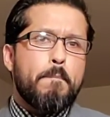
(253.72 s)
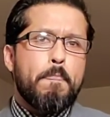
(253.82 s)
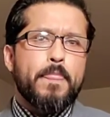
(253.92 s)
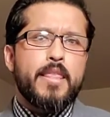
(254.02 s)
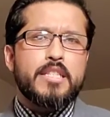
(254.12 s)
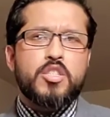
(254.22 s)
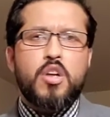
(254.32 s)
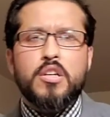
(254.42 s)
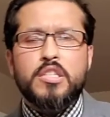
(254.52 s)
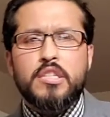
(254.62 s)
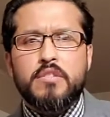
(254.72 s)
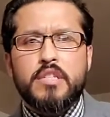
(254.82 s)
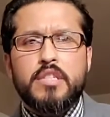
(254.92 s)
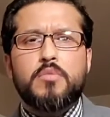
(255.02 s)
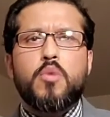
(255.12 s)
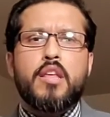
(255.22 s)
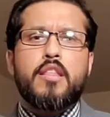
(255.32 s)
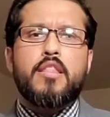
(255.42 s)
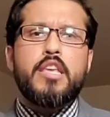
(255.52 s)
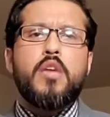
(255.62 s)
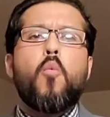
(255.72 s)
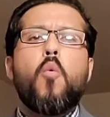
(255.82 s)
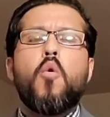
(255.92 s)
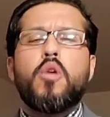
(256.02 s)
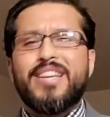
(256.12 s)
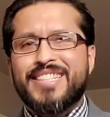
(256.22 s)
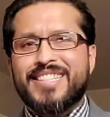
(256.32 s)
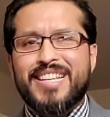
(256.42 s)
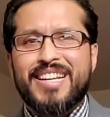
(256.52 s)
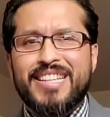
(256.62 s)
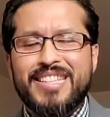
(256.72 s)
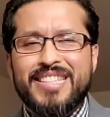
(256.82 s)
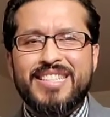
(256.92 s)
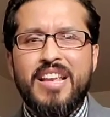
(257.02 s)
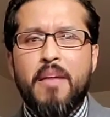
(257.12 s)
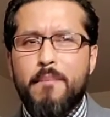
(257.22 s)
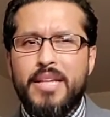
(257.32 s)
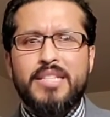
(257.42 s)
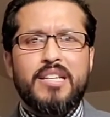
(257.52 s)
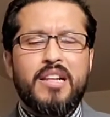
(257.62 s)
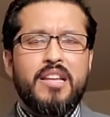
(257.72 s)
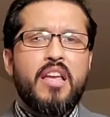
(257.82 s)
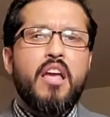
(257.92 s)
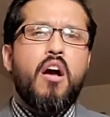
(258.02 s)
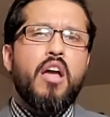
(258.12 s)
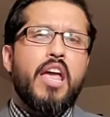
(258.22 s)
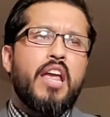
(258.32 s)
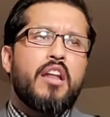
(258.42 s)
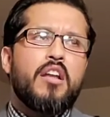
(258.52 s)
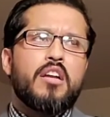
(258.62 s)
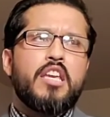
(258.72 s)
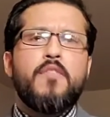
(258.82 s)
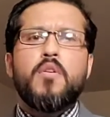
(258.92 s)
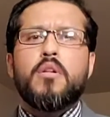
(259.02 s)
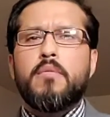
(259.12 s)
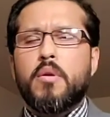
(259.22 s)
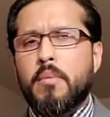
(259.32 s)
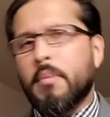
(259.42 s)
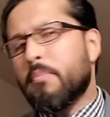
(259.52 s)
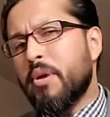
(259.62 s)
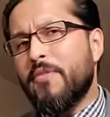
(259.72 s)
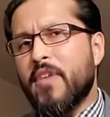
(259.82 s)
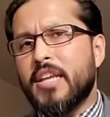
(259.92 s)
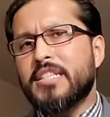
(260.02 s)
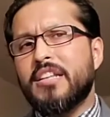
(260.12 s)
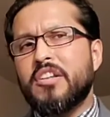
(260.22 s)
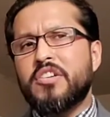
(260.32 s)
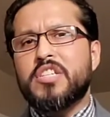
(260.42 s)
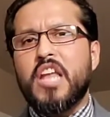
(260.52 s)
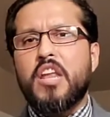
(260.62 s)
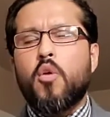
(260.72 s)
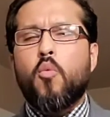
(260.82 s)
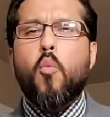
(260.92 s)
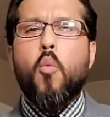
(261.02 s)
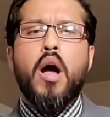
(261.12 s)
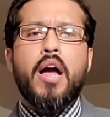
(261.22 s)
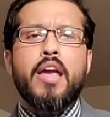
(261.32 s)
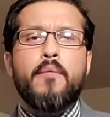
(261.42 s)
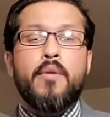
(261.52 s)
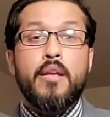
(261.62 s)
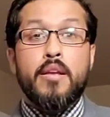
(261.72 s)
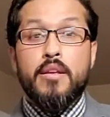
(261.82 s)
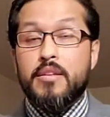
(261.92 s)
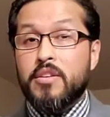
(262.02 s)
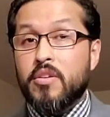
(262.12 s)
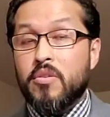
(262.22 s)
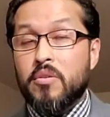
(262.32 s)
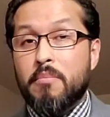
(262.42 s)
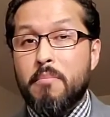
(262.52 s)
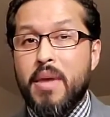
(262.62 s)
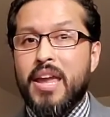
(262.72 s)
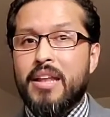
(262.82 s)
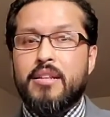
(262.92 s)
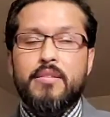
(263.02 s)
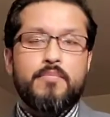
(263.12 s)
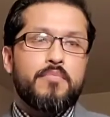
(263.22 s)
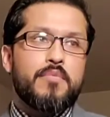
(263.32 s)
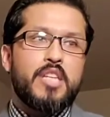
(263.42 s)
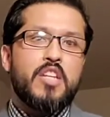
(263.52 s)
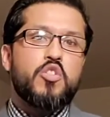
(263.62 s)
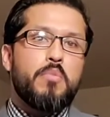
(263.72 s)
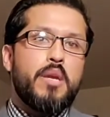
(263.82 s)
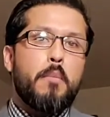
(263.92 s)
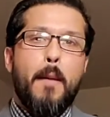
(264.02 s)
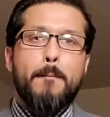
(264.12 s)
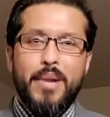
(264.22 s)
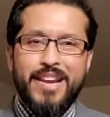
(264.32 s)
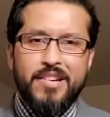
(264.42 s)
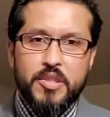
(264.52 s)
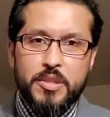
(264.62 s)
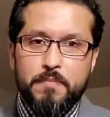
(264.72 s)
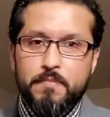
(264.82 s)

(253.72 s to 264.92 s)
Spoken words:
this talk series with the warning signs, basically, and give you a little bit of a preface and understanding why, men tend to be players.